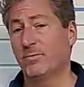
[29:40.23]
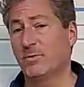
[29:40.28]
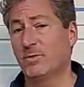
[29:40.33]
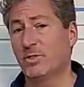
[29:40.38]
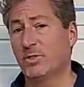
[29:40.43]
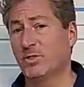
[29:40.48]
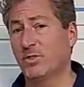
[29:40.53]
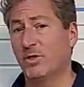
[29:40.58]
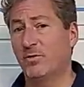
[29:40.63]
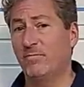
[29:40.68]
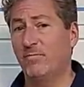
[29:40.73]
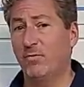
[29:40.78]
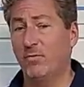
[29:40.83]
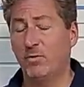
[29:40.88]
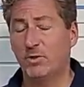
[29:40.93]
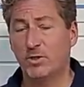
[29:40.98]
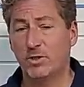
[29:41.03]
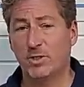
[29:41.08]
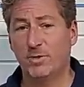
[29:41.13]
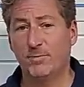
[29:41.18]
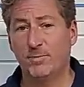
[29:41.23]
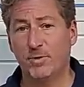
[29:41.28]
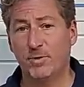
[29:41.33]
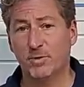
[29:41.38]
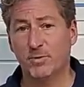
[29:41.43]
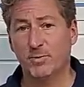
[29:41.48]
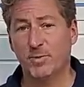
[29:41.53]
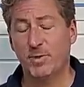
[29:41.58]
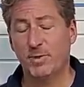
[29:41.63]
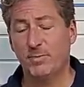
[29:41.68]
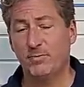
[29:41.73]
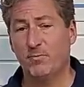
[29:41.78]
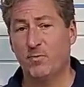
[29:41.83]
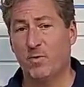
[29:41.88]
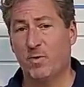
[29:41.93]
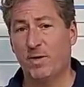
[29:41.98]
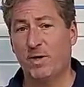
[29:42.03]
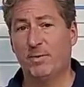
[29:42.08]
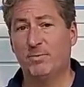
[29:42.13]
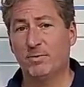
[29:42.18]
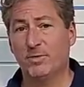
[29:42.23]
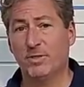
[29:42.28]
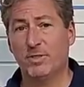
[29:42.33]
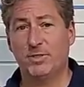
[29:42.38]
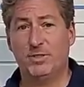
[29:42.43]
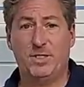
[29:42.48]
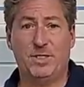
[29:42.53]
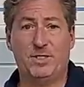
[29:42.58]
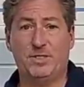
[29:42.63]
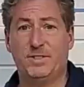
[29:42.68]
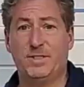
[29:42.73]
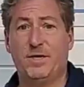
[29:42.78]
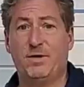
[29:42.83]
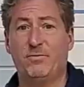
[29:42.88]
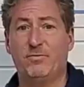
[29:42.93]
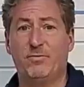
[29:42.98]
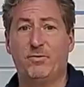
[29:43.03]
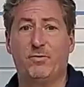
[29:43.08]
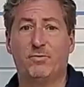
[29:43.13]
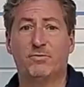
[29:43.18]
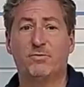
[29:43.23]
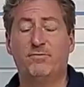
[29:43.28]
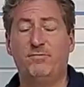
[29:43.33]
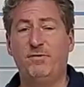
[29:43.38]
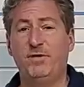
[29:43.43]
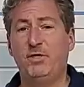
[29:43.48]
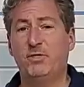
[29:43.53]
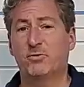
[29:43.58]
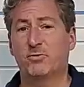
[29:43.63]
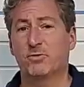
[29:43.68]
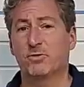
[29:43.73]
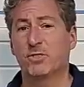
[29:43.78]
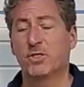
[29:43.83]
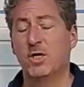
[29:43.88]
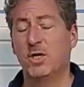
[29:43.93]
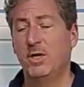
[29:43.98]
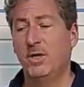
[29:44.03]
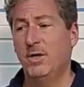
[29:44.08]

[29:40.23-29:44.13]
which is unfortunate because we weren't able to test out those features.